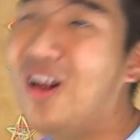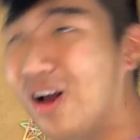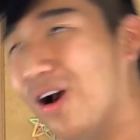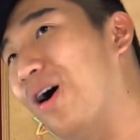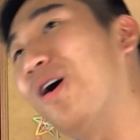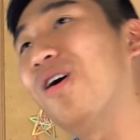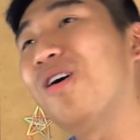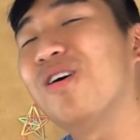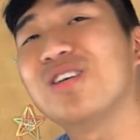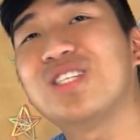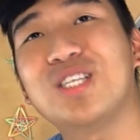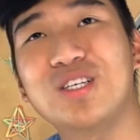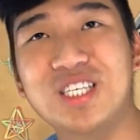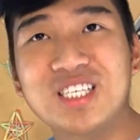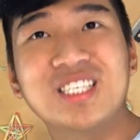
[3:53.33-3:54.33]
Oh, so
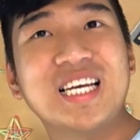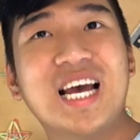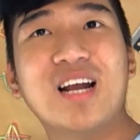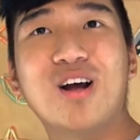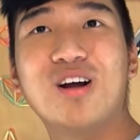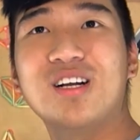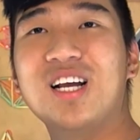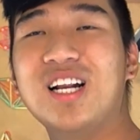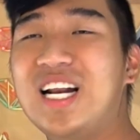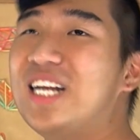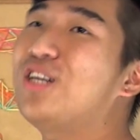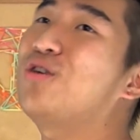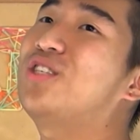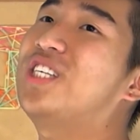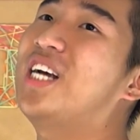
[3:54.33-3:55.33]
she sat on the little
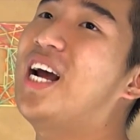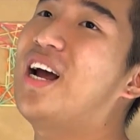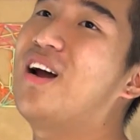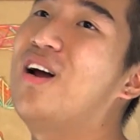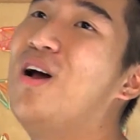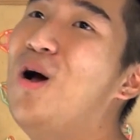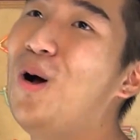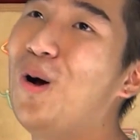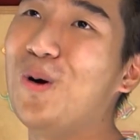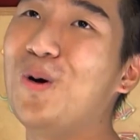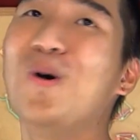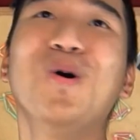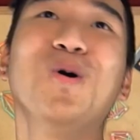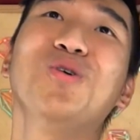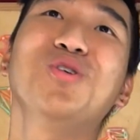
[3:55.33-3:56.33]
chair.
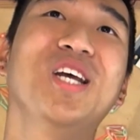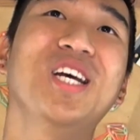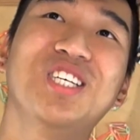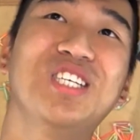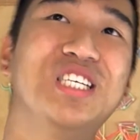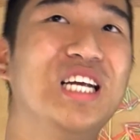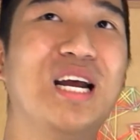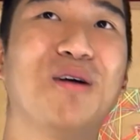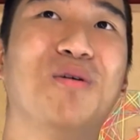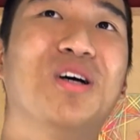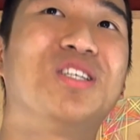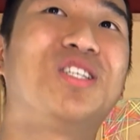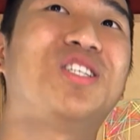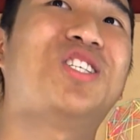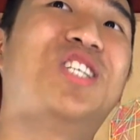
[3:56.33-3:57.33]
Oh, this chair was
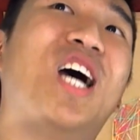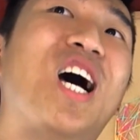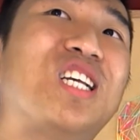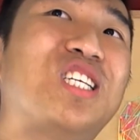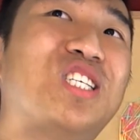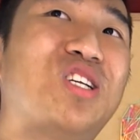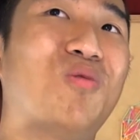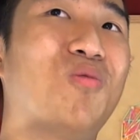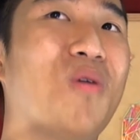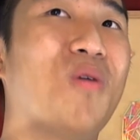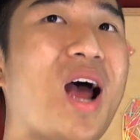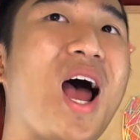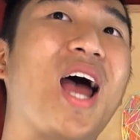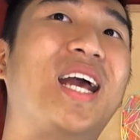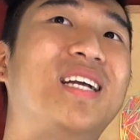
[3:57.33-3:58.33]
just
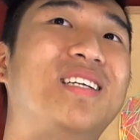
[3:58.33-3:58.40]
right.